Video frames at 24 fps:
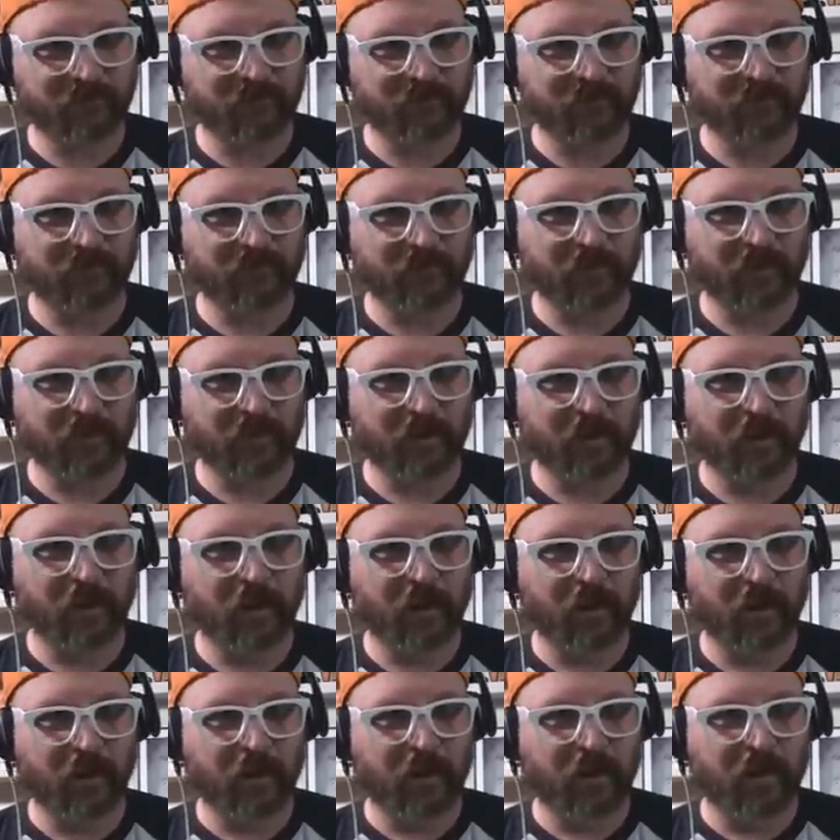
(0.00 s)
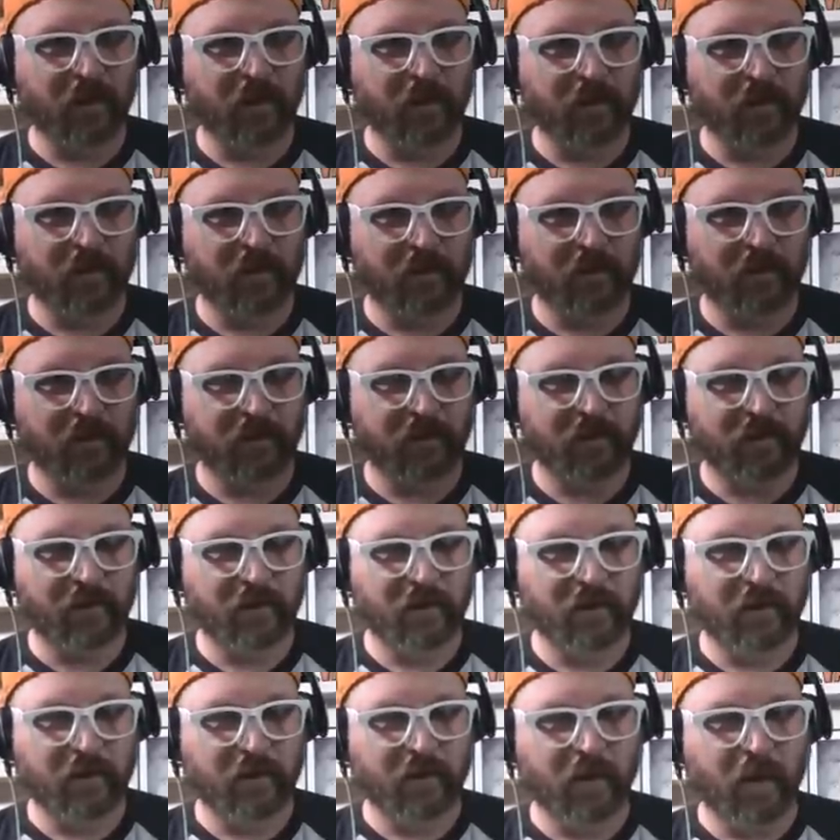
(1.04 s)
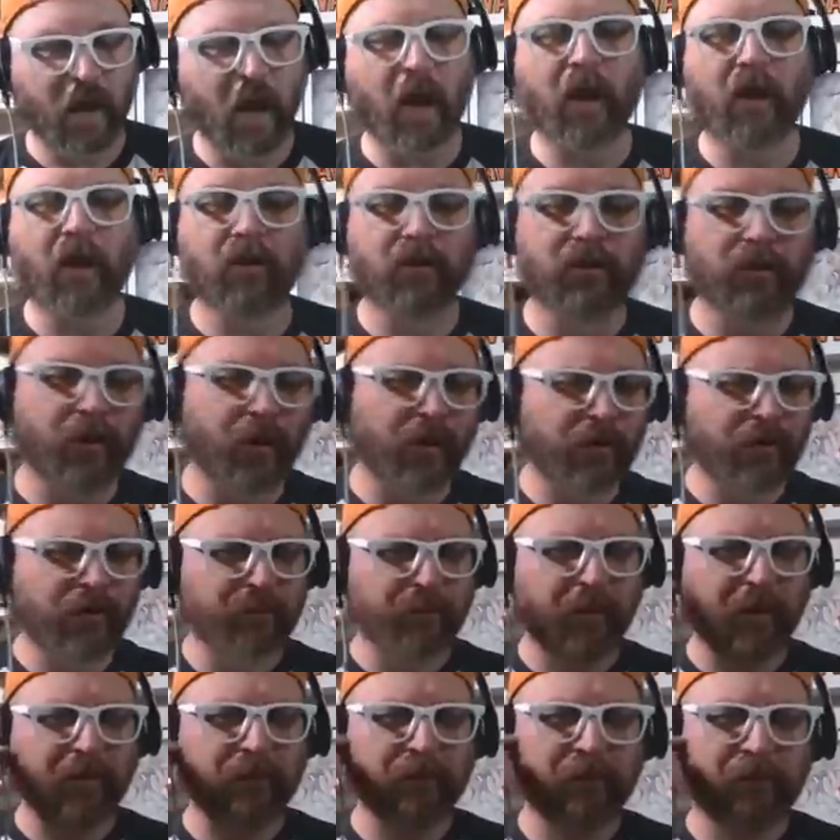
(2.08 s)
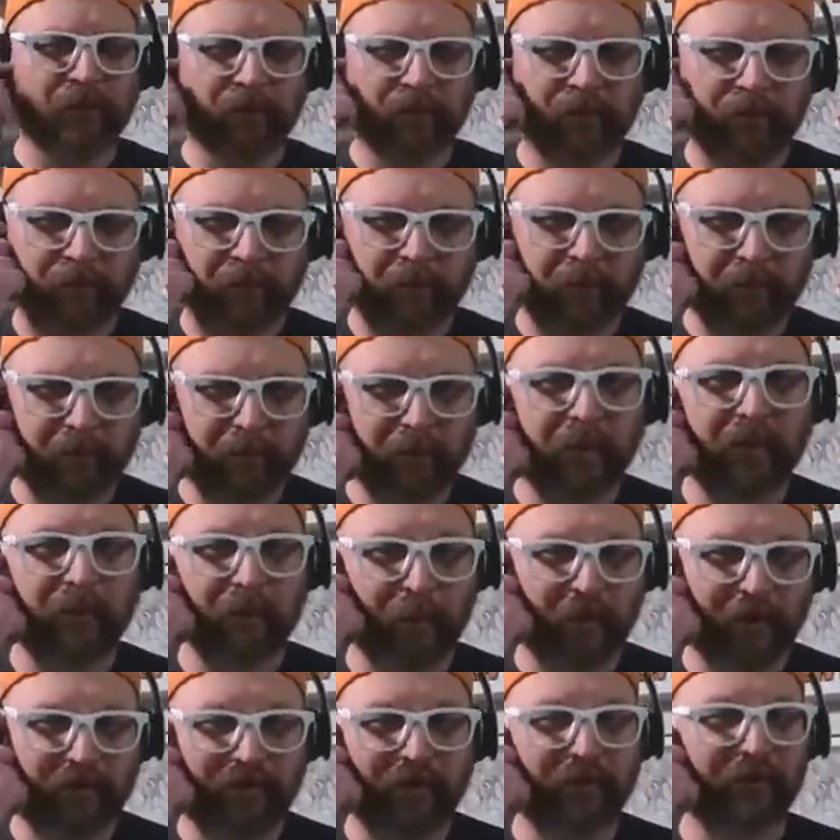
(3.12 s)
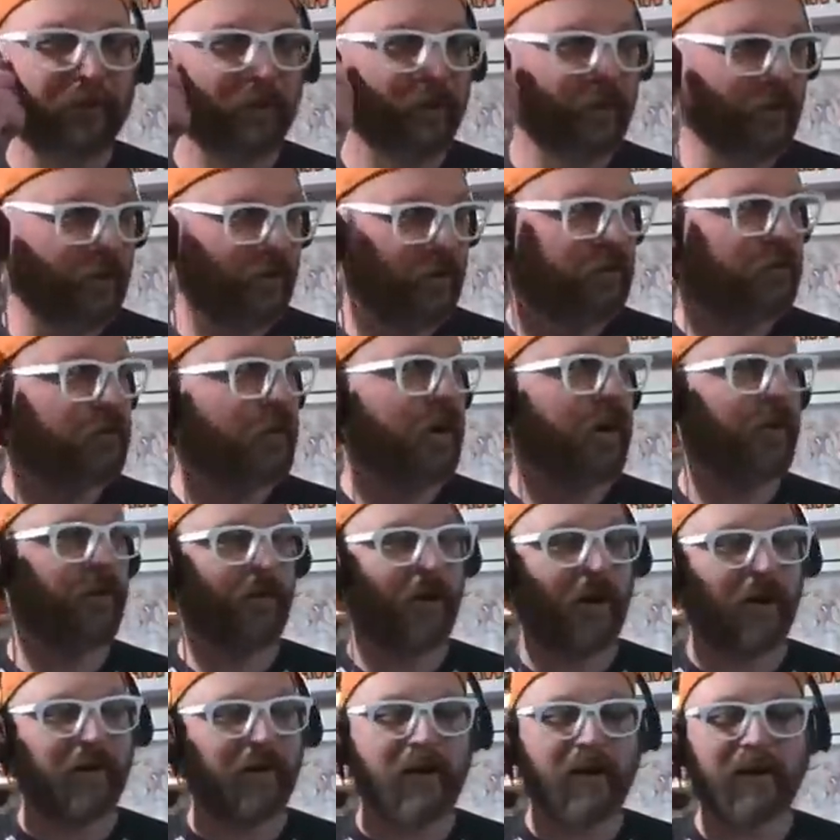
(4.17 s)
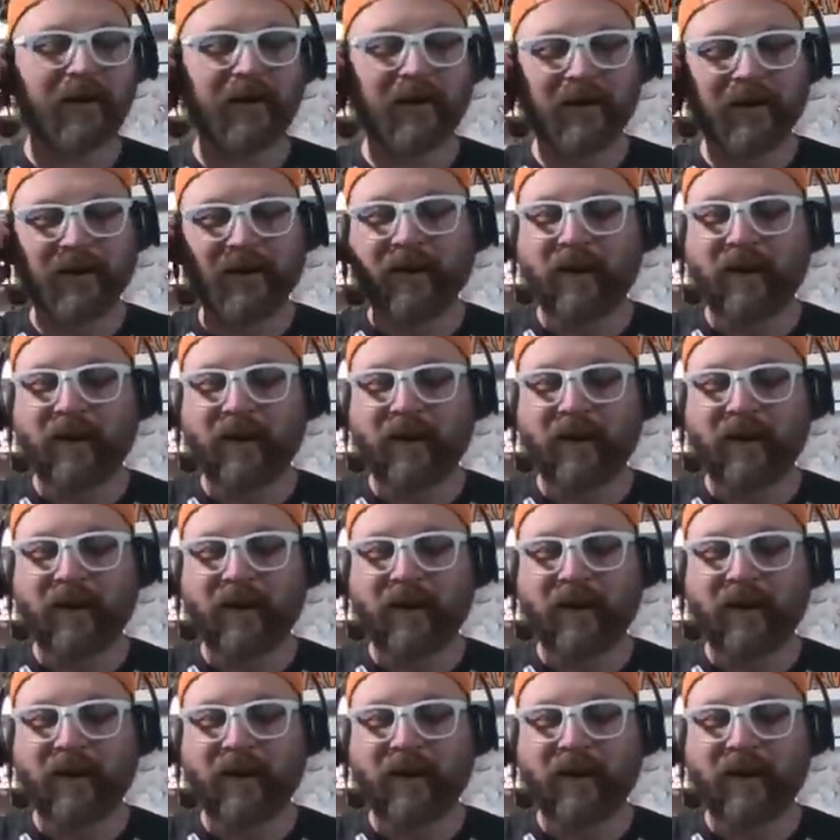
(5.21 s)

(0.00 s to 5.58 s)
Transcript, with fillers: Uh, what was it? There was a penalty. I think there was a oh, penalty, and then Chase McGrath missed the field missed goal. The field goal. Right, yeah. right, right.